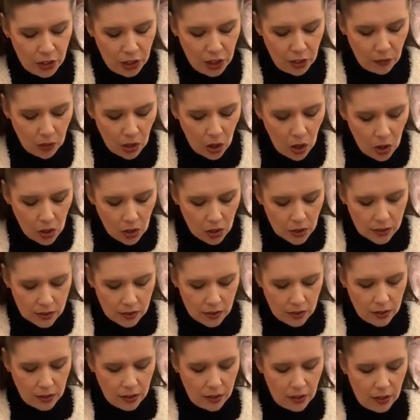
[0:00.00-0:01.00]
she will
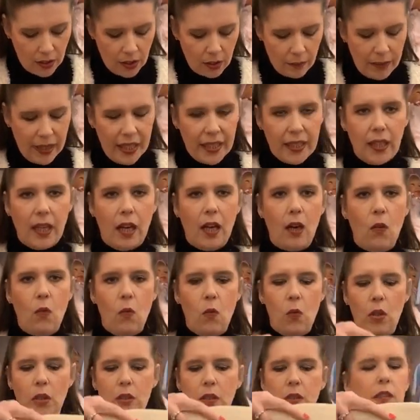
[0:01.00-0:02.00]
also come in her
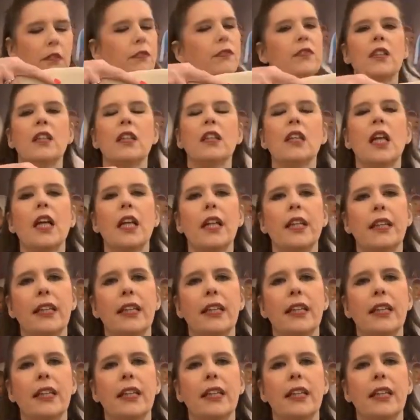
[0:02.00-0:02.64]
wonderful